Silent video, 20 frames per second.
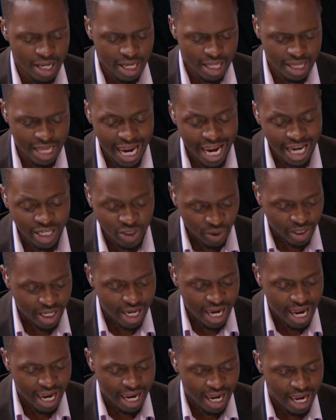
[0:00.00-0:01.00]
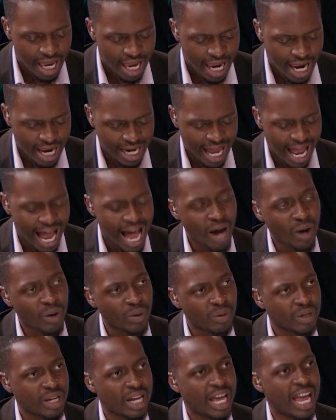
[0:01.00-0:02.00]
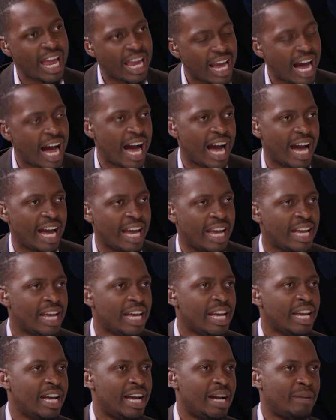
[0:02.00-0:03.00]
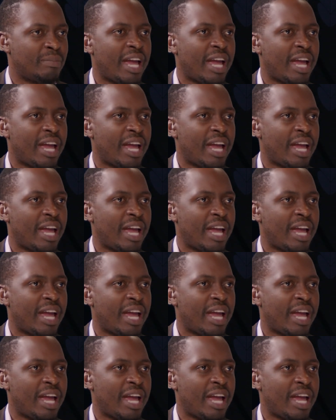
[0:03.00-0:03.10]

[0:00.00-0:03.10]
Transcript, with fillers: the Educate, and how AI uh,